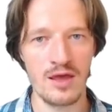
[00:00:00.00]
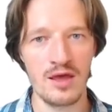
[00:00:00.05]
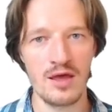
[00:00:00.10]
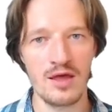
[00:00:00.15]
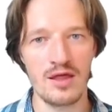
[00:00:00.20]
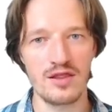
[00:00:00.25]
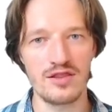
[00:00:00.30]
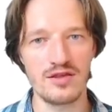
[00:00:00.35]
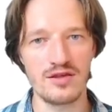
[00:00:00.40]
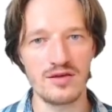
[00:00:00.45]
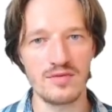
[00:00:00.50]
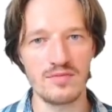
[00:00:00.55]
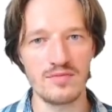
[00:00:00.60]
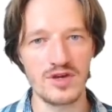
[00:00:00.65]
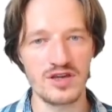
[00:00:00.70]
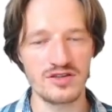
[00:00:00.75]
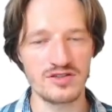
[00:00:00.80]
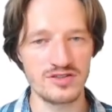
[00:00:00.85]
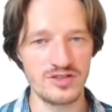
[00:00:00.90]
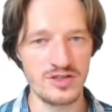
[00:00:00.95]
The
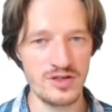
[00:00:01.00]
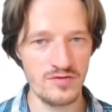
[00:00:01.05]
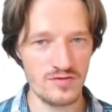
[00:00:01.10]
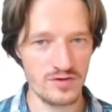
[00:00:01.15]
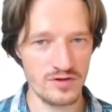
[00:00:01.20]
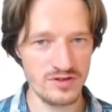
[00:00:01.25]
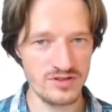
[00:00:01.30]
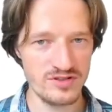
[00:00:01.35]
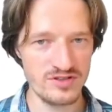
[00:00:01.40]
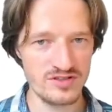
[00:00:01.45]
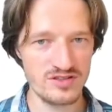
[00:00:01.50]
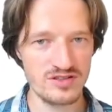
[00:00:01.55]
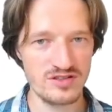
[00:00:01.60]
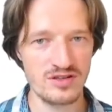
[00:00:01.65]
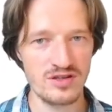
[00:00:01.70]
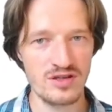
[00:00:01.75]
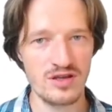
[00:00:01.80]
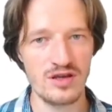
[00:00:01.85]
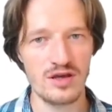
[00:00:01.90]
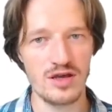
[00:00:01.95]
biggest difference,
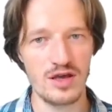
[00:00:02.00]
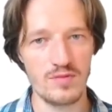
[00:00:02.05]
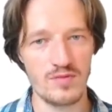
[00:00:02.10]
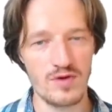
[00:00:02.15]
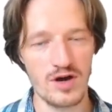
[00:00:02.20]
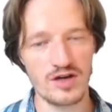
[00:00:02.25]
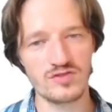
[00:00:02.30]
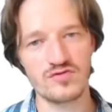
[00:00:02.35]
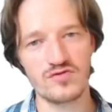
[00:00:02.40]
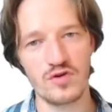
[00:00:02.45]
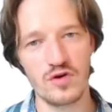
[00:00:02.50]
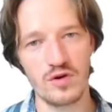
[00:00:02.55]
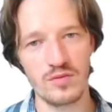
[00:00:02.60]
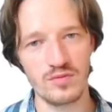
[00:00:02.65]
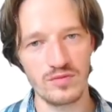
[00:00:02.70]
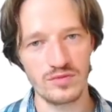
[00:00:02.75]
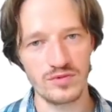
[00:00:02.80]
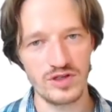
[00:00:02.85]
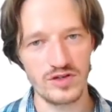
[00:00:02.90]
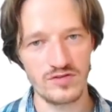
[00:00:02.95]
apart
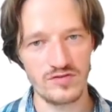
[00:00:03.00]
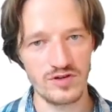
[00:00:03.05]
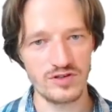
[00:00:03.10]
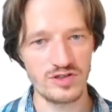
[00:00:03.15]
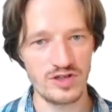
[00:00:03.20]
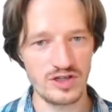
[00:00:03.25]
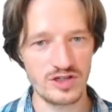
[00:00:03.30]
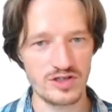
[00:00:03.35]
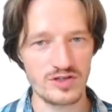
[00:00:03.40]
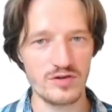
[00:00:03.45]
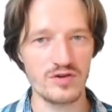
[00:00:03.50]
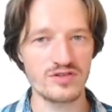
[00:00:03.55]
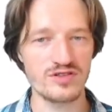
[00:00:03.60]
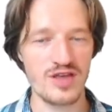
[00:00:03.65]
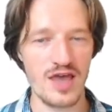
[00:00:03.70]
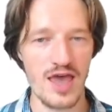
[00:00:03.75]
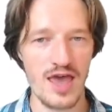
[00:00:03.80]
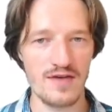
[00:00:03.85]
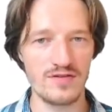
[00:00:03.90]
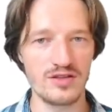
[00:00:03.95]
from different distros
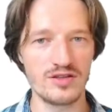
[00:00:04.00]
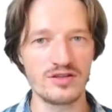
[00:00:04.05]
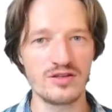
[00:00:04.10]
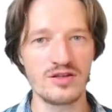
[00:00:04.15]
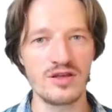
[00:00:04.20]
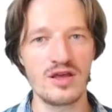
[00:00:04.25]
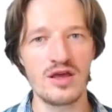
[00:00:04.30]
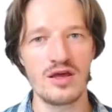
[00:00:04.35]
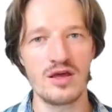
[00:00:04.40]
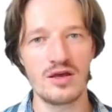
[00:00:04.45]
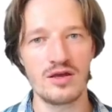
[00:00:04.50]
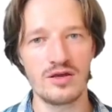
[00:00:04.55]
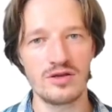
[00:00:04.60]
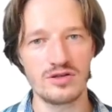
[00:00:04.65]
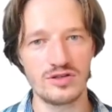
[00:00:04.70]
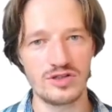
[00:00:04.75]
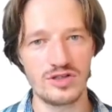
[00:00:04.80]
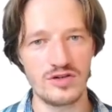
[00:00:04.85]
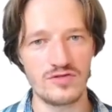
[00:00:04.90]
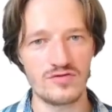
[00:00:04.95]
having
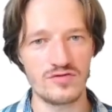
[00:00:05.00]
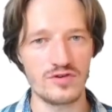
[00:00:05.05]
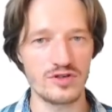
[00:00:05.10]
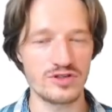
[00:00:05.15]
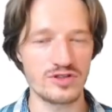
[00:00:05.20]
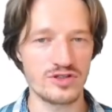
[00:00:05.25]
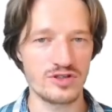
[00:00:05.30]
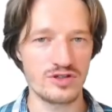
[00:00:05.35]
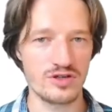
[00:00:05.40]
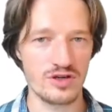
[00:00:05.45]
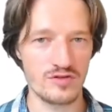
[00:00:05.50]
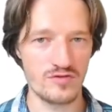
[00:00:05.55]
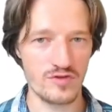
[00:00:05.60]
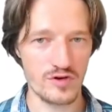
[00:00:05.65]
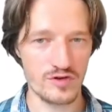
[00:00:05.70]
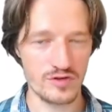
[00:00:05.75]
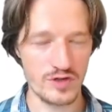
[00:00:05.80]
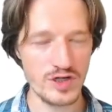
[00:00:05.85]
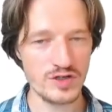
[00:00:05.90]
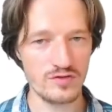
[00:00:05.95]
different
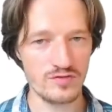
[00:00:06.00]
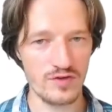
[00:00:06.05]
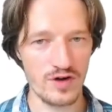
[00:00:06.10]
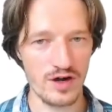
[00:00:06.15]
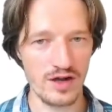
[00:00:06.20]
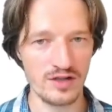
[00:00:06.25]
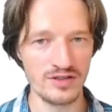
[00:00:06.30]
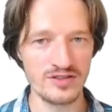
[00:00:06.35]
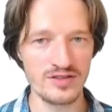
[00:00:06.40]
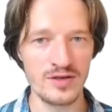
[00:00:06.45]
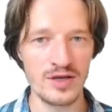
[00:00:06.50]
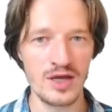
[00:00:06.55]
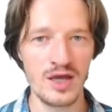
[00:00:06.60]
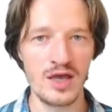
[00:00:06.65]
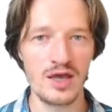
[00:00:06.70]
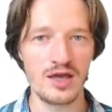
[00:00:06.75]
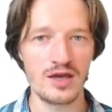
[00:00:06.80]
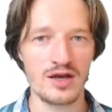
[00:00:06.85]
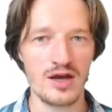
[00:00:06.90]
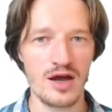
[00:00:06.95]
configuration files,
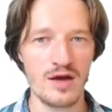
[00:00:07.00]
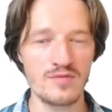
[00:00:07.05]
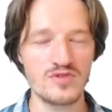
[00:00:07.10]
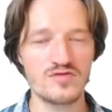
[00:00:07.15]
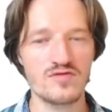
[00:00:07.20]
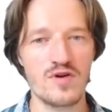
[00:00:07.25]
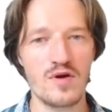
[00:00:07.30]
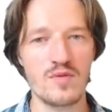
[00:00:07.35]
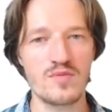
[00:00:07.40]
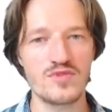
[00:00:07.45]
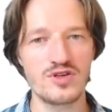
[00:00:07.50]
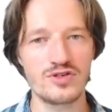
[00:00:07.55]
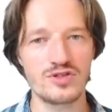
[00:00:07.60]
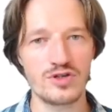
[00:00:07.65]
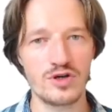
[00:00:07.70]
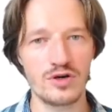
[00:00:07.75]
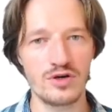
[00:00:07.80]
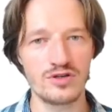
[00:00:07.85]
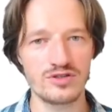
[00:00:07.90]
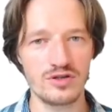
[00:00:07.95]
comes from the
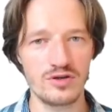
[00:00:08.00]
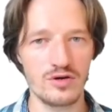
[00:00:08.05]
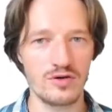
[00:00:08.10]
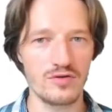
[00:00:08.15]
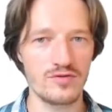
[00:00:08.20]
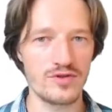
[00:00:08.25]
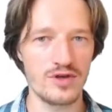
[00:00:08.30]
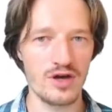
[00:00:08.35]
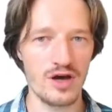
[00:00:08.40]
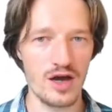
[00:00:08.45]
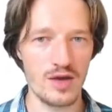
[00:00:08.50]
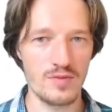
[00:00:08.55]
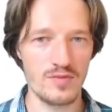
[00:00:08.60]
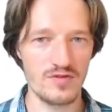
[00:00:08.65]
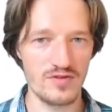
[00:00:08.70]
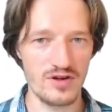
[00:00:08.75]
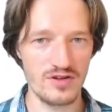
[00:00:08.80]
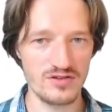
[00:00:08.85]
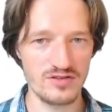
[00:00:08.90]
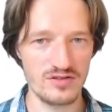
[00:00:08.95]
choice of the
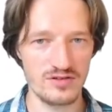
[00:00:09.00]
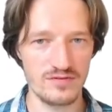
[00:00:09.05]
hypervisor.